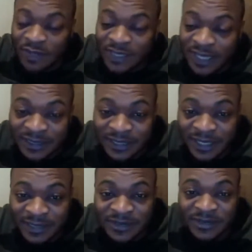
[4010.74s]

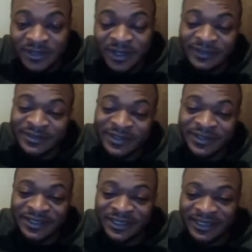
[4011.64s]
The thing
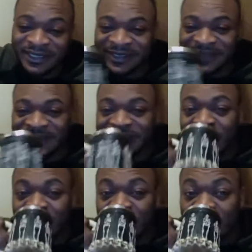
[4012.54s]
is that the topic
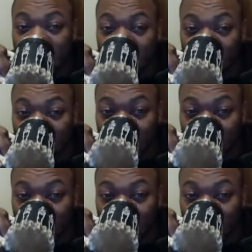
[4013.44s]
will even take